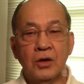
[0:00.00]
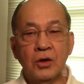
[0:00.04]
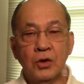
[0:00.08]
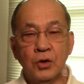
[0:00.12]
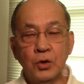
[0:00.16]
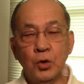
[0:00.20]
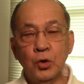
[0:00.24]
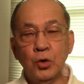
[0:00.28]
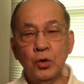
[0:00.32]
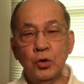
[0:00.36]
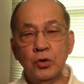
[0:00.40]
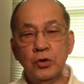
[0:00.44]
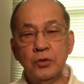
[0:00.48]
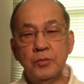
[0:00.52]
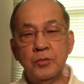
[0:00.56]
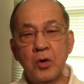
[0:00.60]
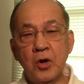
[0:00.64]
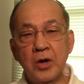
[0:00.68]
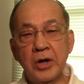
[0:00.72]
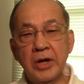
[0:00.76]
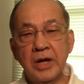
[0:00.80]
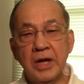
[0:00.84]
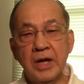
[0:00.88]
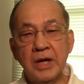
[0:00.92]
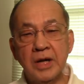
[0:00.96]
Good
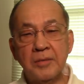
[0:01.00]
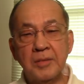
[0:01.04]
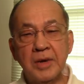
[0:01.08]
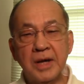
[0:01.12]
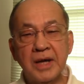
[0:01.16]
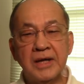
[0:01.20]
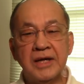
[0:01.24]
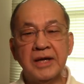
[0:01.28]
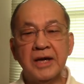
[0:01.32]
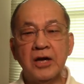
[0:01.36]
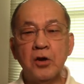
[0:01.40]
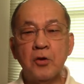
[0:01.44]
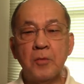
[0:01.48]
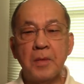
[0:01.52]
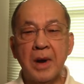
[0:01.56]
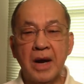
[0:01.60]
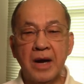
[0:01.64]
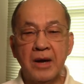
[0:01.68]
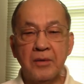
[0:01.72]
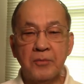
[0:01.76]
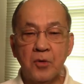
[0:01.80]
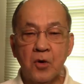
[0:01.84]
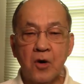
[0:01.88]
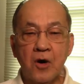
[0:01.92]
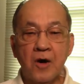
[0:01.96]
morning. Magandang
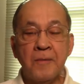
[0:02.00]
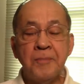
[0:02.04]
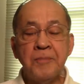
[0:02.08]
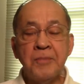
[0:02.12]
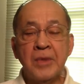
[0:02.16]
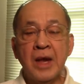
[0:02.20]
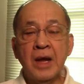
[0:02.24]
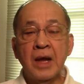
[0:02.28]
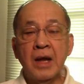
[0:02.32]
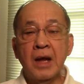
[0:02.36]
umaga po.